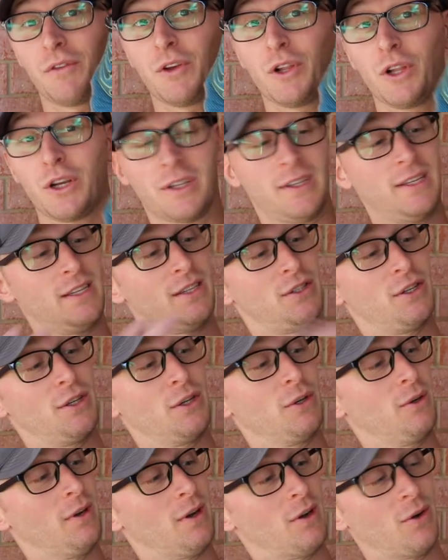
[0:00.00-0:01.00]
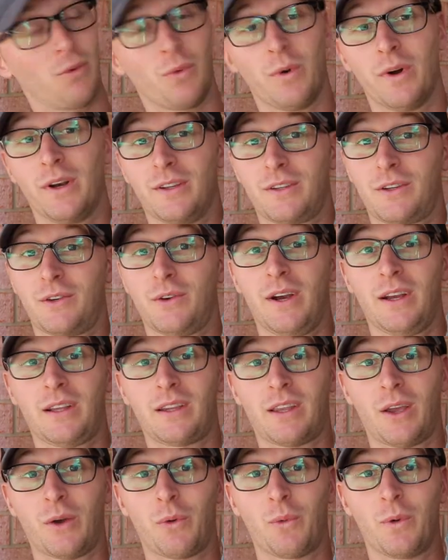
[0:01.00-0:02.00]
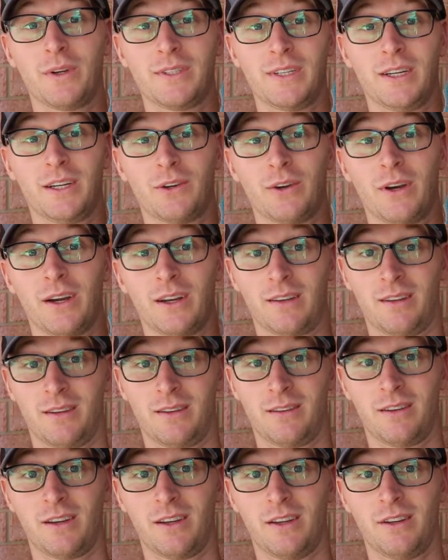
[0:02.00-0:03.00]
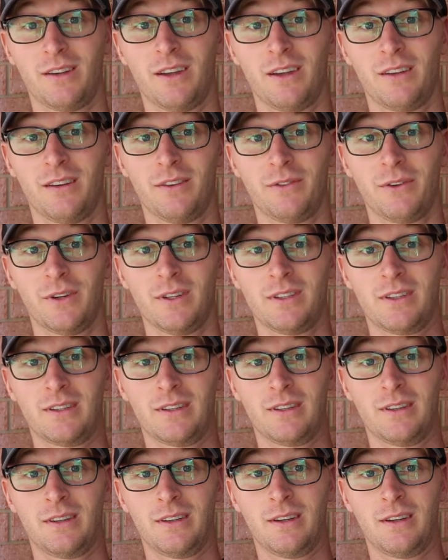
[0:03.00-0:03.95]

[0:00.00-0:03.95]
you look at these two, one is correct, one is incorrect. Can you tell the difference?